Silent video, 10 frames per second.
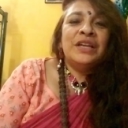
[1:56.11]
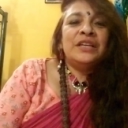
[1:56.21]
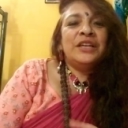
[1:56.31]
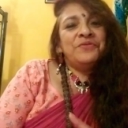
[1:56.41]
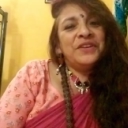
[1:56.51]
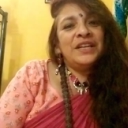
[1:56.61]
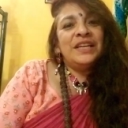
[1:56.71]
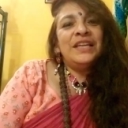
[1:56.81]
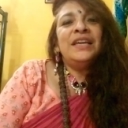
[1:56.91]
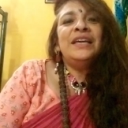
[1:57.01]

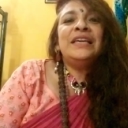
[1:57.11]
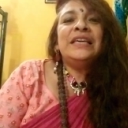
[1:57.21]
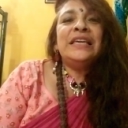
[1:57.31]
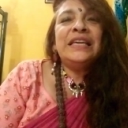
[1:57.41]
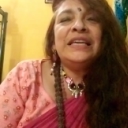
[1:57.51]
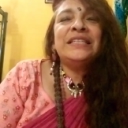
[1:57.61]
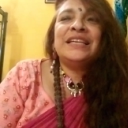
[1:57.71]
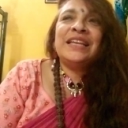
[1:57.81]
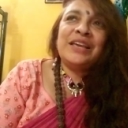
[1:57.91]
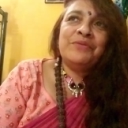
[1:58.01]
Definitely, each
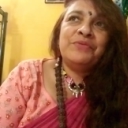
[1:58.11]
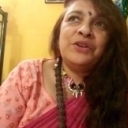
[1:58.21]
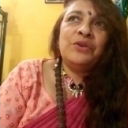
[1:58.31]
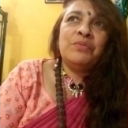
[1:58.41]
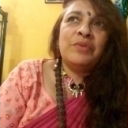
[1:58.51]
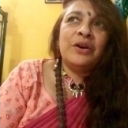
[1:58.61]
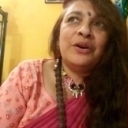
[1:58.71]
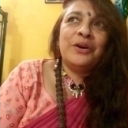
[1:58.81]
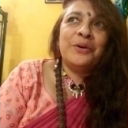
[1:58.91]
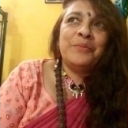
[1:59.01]
and every
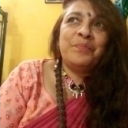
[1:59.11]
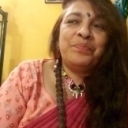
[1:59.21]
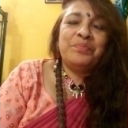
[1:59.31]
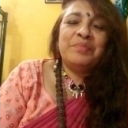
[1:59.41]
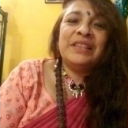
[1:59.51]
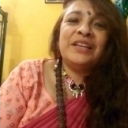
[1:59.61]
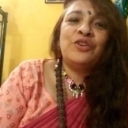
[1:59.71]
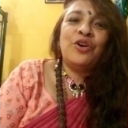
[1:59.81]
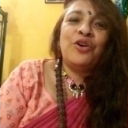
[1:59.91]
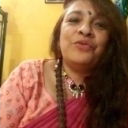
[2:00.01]
method
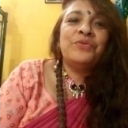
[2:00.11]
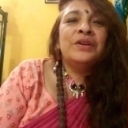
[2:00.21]
of